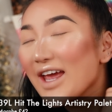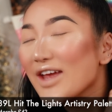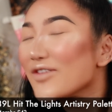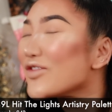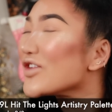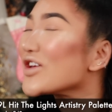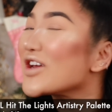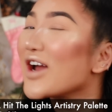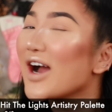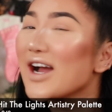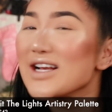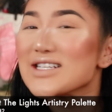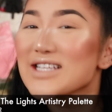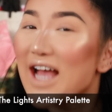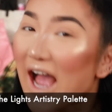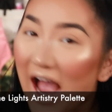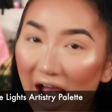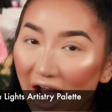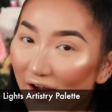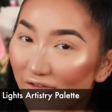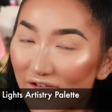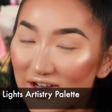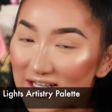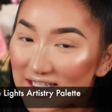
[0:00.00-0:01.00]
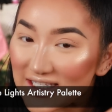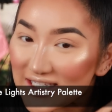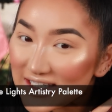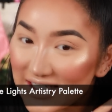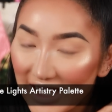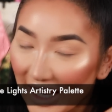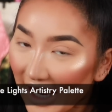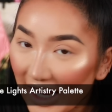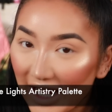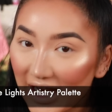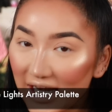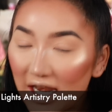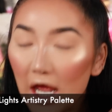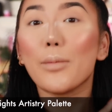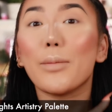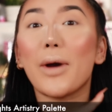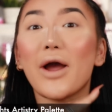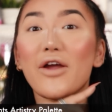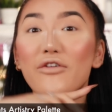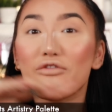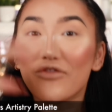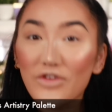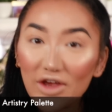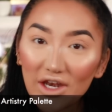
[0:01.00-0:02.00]
If you guys haven't seen
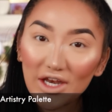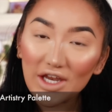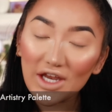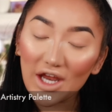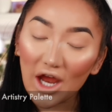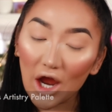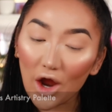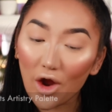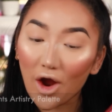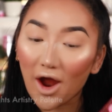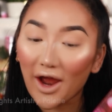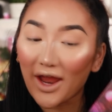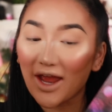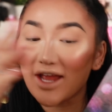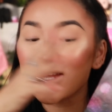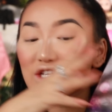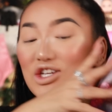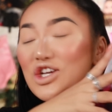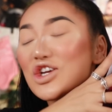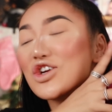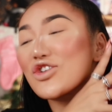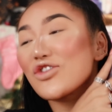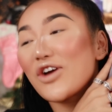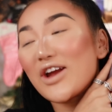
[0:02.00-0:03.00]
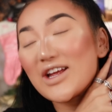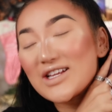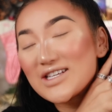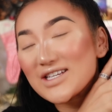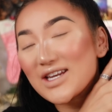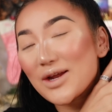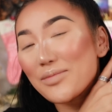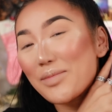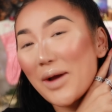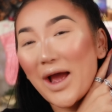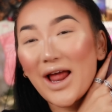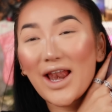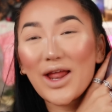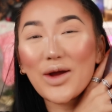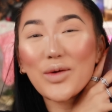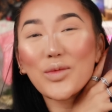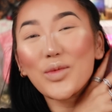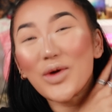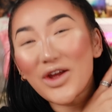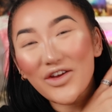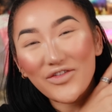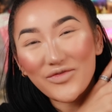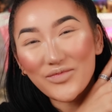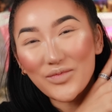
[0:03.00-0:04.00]
my video, I actually created a palette
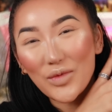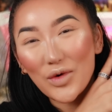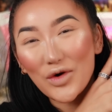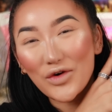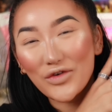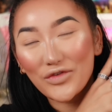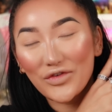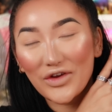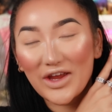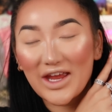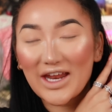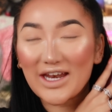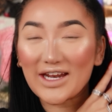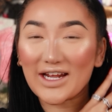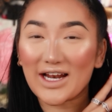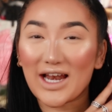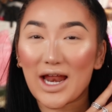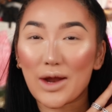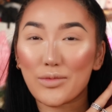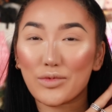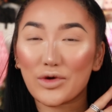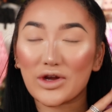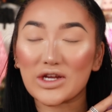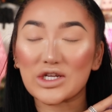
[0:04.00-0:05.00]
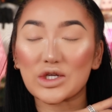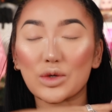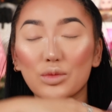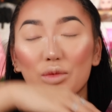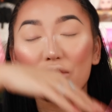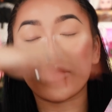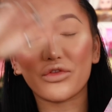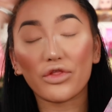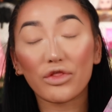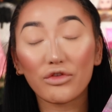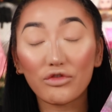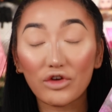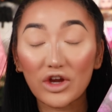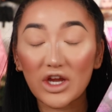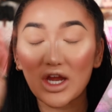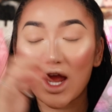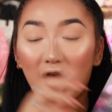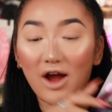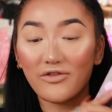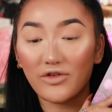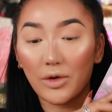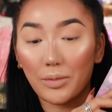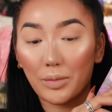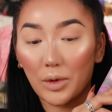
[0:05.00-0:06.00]
with Morphe in collaboration with 3
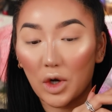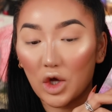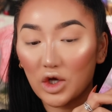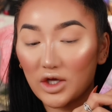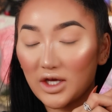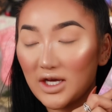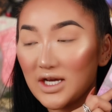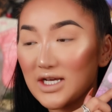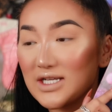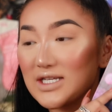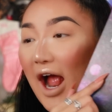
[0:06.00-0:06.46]
other bloggers.